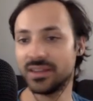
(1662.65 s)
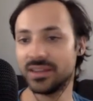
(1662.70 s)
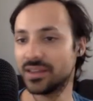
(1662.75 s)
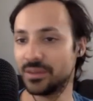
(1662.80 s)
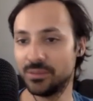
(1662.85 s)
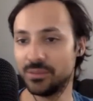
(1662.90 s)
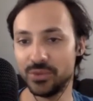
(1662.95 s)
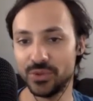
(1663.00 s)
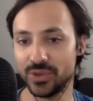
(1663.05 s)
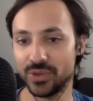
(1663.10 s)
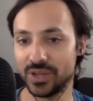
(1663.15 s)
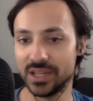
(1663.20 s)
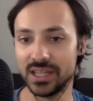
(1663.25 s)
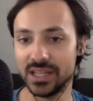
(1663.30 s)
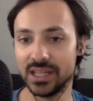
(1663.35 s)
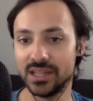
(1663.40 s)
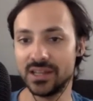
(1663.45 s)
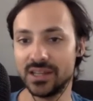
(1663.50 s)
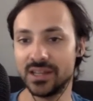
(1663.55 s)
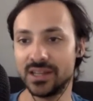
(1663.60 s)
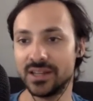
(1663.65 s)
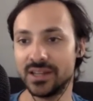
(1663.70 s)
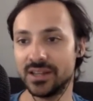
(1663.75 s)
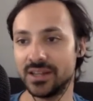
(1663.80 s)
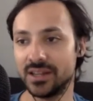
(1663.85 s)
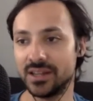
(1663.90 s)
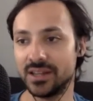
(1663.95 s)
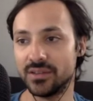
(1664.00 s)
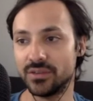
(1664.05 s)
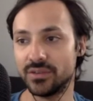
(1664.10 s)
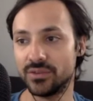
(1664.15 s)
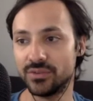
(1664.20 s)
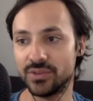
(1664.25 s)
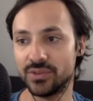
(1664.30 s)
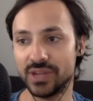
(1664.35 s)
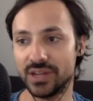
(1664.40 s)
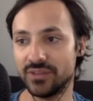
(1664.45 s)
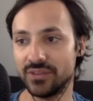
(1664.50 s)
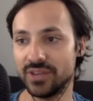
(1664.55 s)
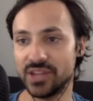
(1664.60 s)
community
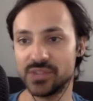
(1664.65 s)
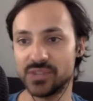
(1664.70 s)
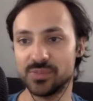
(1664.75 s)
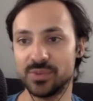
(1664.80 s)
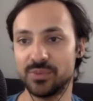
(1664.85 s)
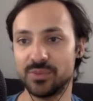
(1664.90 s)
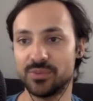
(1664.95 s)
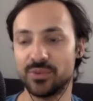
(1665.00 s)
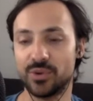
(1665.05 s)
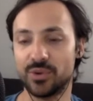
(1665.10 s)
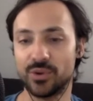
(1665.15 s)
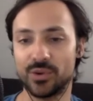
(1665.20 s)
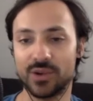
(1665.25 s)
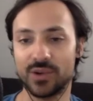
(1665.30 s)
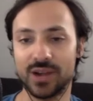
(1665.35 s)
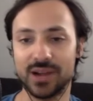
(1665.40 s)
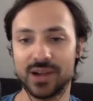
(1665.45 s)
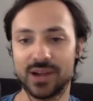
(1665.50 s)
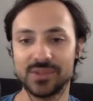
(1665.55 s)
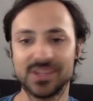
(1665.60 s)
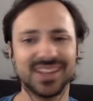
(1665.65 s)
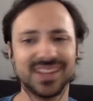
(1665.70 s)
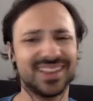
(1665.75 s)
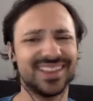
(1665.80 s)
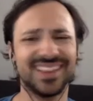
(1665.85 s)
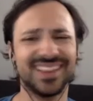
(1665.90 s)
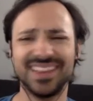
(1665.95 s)
reinvestment programs,